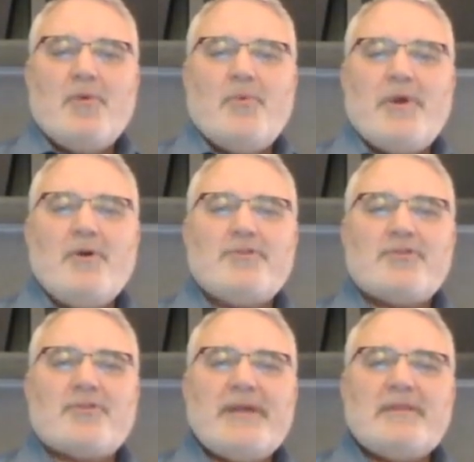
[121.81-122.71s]
We don't
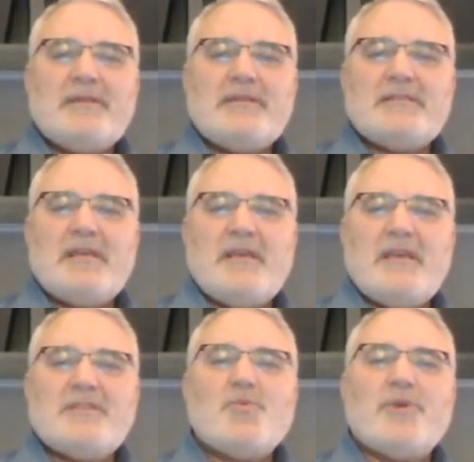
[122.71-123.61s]
treat the
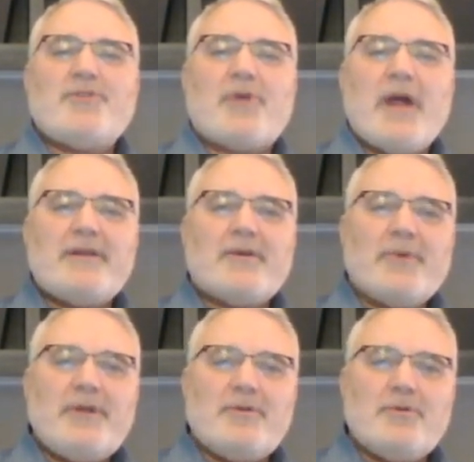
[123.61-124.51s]
disease, we try to
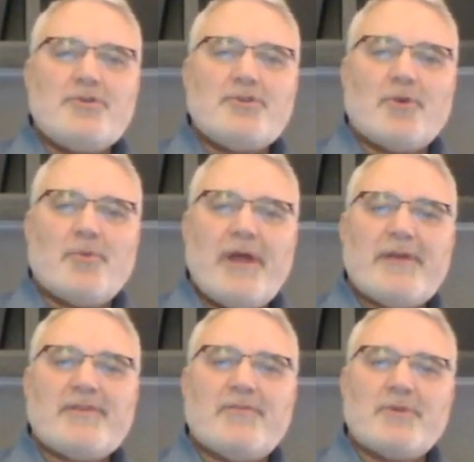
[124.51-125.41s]
reduce your
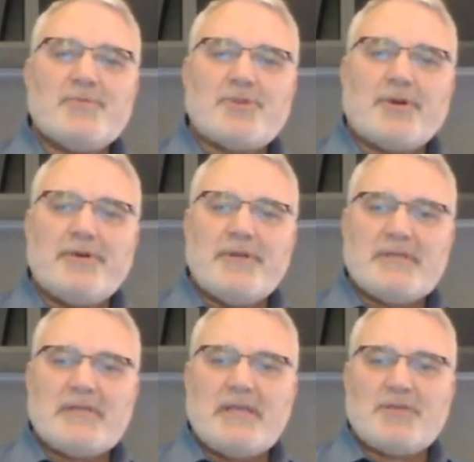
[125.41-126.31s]
risk from certain
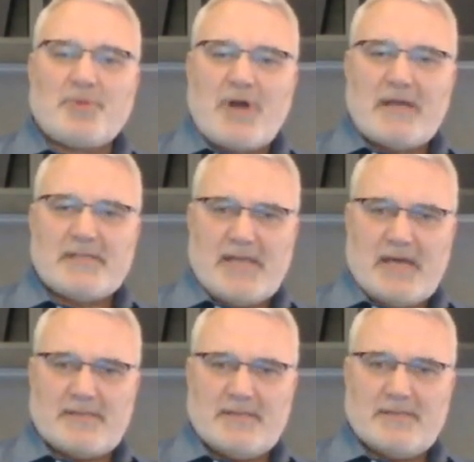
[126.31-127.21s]
disease
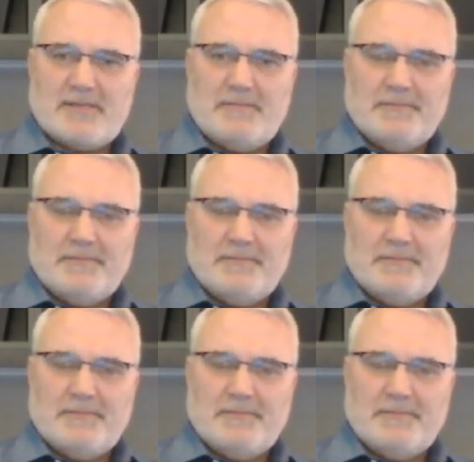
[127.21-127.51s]
processes.